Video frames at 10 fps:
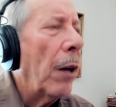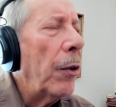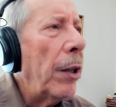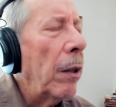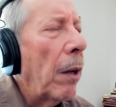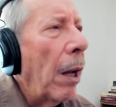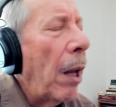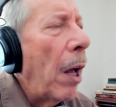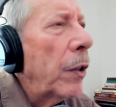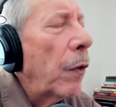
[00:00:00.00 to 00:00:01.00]
I don't think I
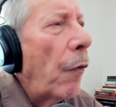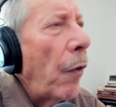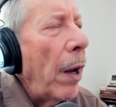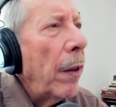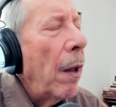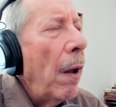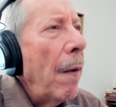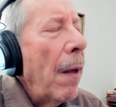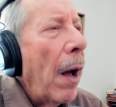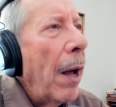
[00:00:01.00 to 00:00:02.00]
lost faith.
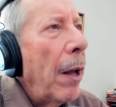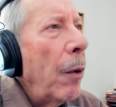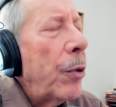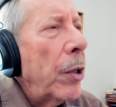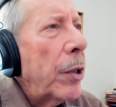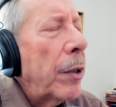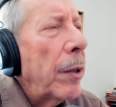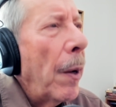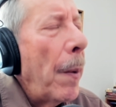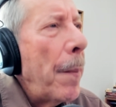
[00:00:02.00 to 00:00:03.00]
It was just
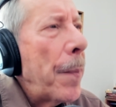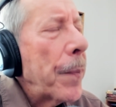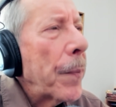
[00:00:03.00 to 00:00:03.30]
a